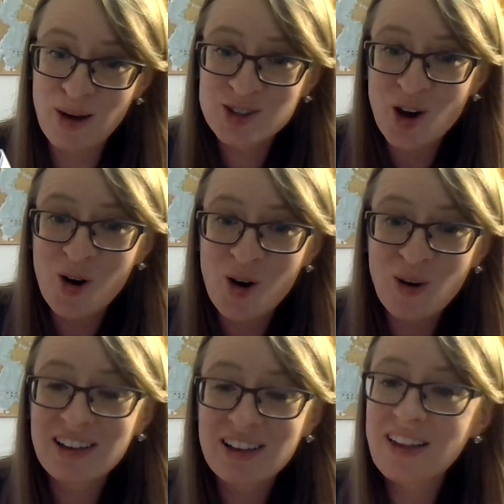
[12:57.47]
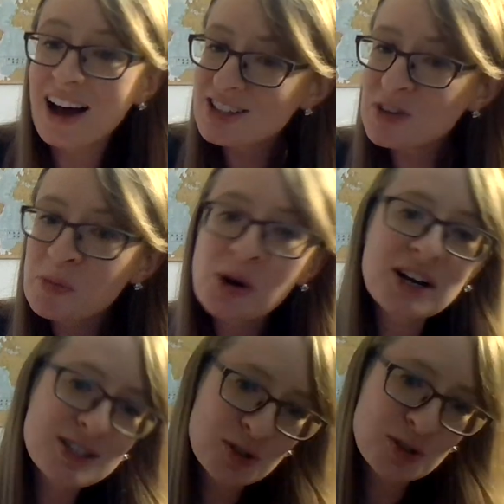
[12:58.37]
So lots of them are
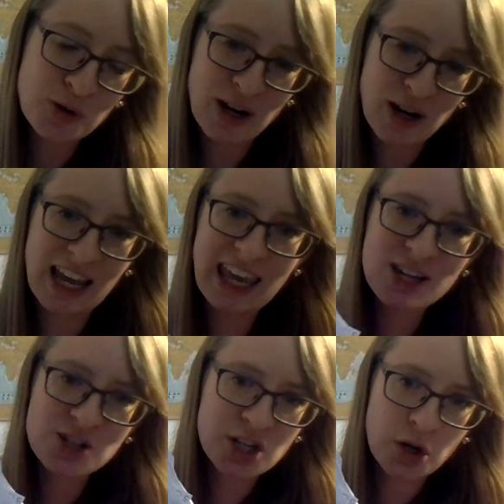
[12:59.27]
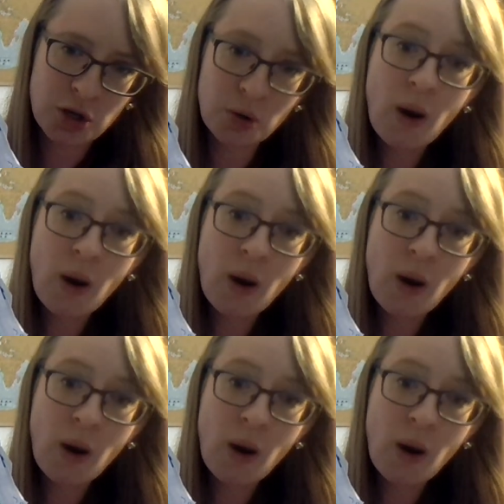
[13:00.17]
at school and I can't show you,